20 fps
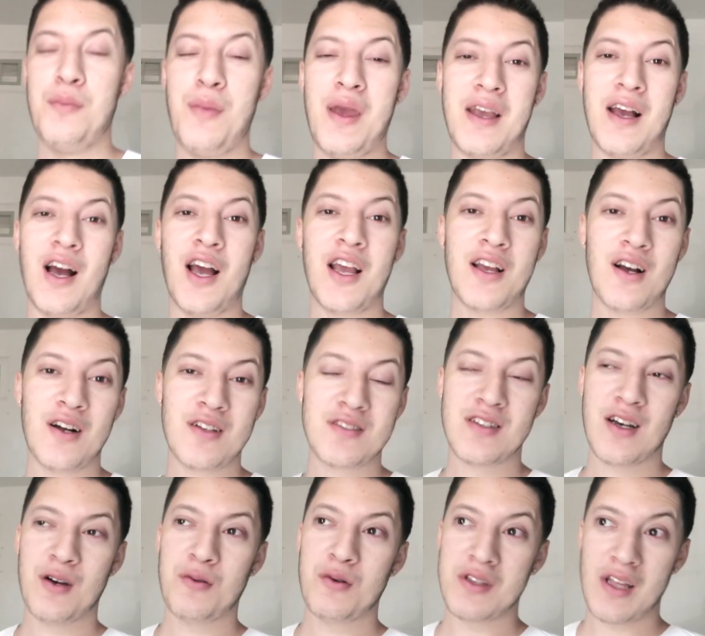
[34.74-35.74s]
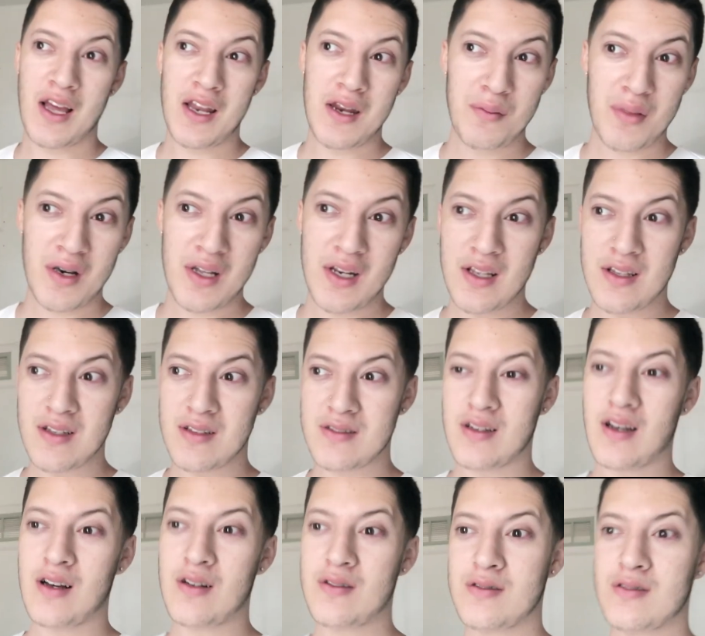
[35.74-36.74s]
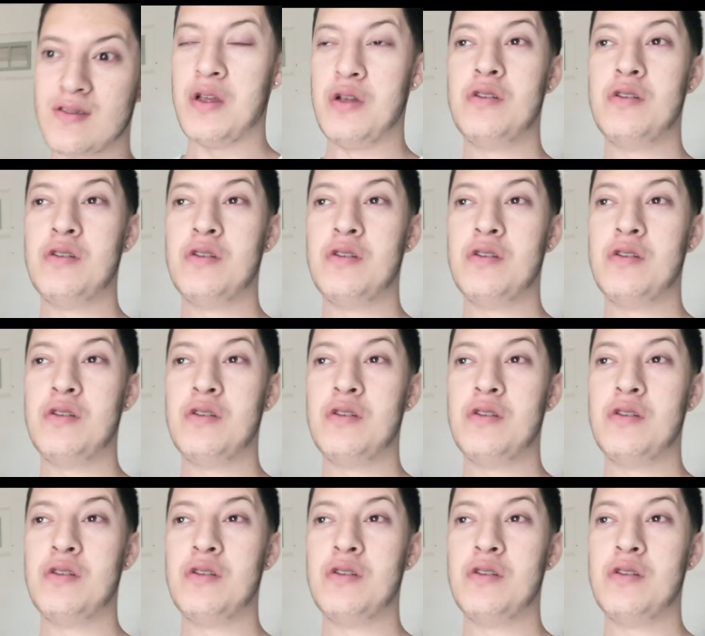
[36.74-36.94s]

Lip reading: you make eye contact with anybody in this house,